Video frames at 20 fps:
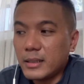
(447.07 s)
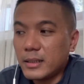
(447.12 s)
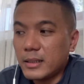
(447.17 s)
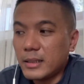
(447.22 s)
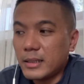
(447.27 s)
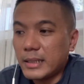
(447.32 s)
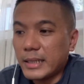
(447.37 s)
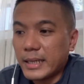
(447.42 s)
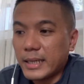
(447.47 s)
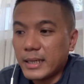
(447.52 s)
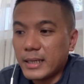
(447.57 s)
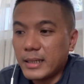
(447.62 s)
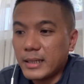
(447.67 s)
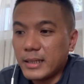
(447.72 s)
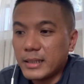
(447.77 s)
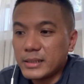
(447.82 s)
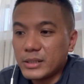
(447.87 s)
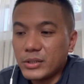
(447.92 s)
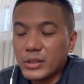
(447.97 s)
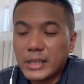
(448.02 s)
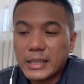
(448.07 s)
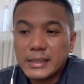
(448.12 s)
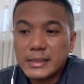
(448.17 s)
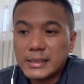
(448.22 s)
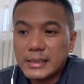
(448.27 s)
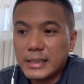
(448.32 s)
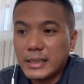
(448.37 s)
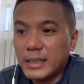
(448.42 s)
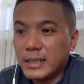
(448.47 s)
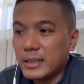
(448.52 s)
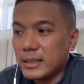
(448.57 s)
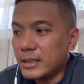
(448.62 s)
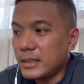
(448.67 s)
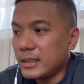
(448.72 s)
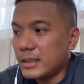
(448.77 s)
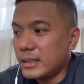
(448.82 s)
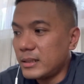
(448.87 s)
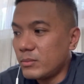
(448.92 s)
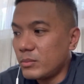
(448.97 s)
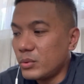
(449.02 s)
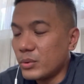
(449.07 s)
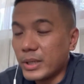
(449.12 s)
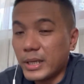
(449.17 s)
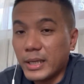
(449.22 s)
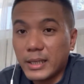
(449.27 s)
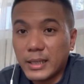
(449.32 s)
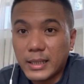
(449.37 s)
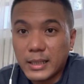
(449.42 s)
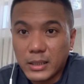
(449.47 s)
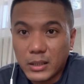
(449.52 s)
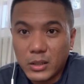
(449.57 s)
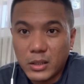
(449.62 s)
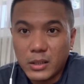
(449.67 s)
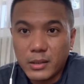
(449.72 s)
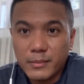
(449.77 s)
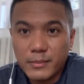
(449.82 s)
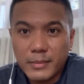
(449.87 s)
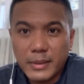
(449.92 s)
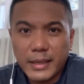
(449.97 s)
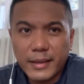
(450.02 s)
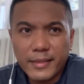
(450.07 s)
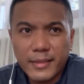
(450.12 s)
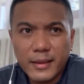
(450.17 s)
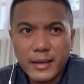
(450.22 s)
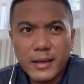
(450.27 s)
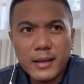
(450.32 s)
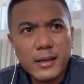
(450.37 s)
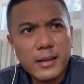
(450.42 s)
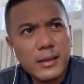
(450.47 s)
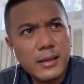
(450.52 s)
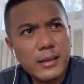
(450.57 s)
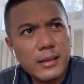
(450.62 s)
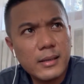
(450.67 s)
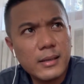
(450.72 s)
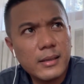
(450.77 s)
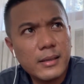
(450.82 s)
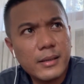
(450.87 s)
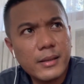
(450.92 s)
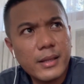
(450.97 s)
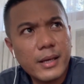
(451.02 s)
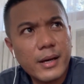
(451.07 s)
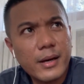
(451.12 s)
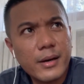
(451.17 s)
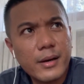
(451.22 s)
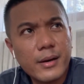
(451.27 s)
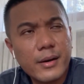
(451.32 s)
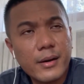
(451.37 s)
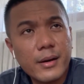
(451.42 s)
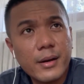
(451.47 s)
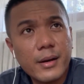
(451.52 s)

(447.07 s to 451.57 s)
Like as you can see in Booking.com, I think their